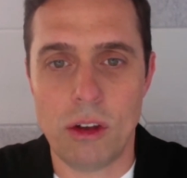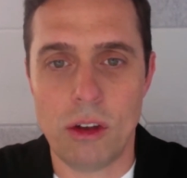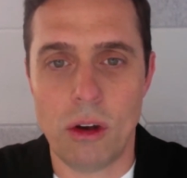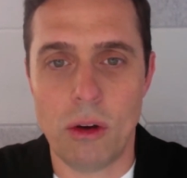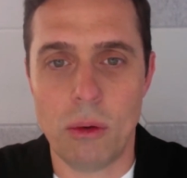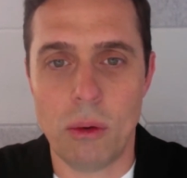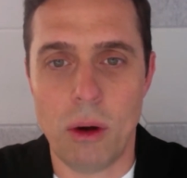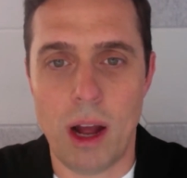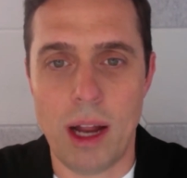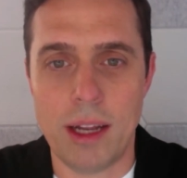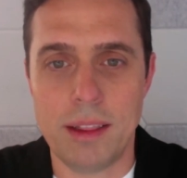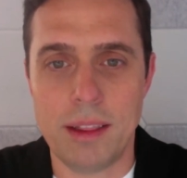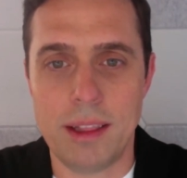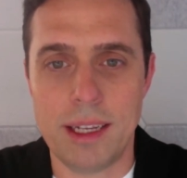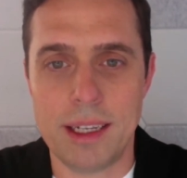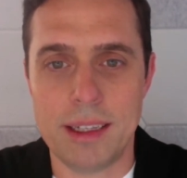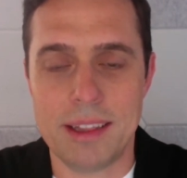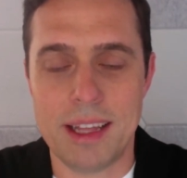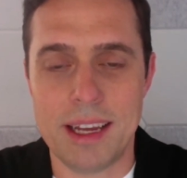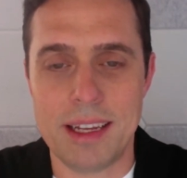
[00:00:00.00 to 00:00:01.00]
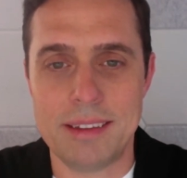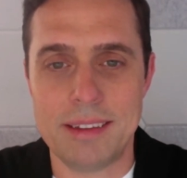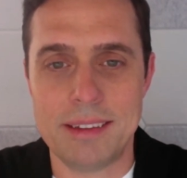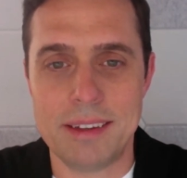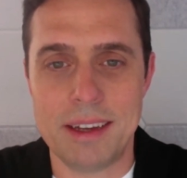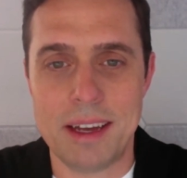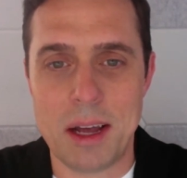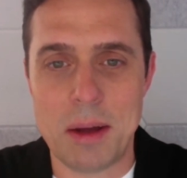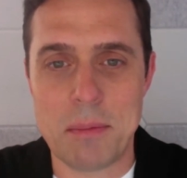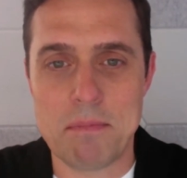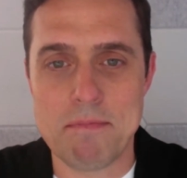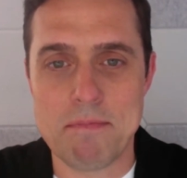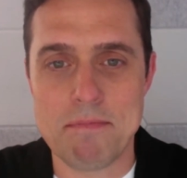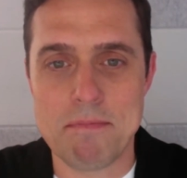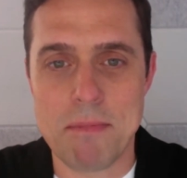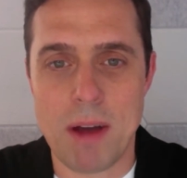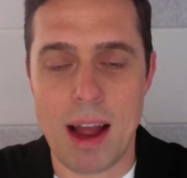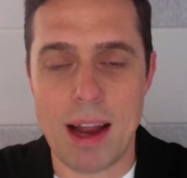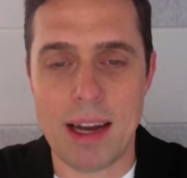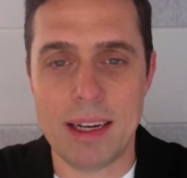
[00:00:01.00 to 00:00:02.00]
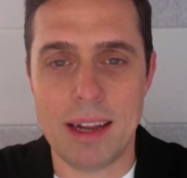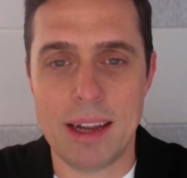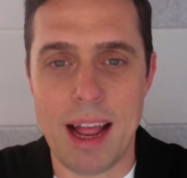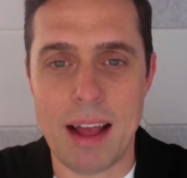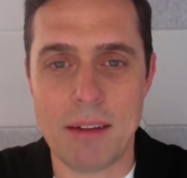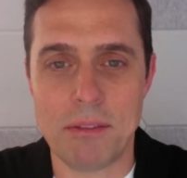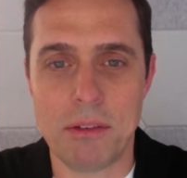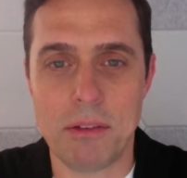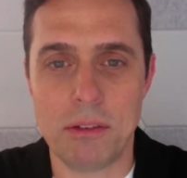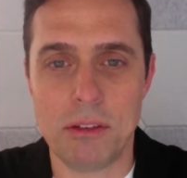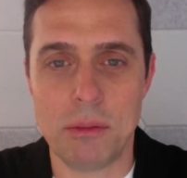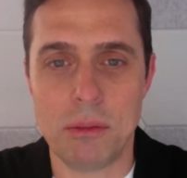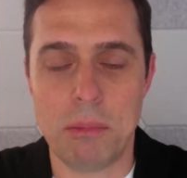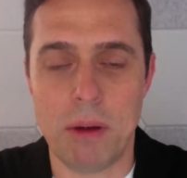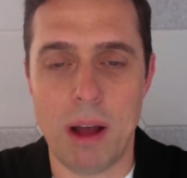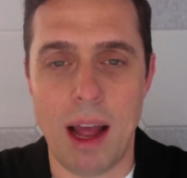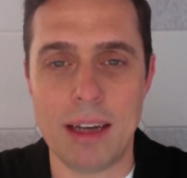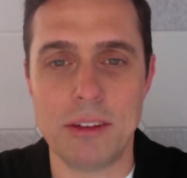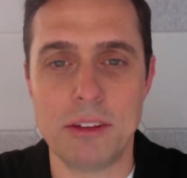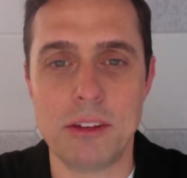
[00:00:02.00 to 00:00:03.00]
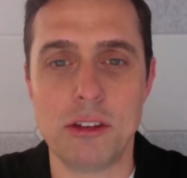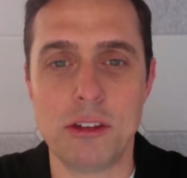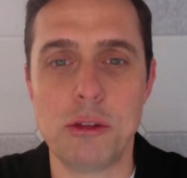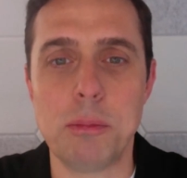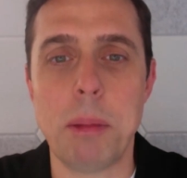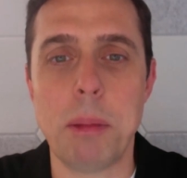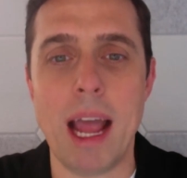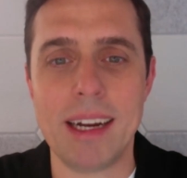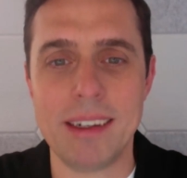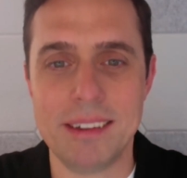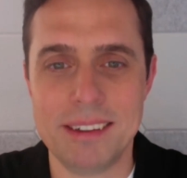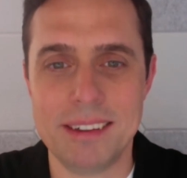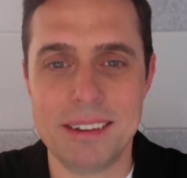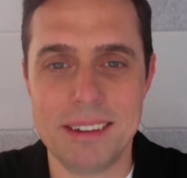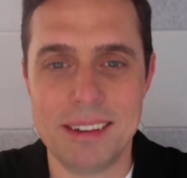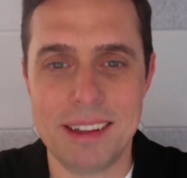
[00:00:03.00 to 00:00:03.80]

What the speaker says: So I think that I suspect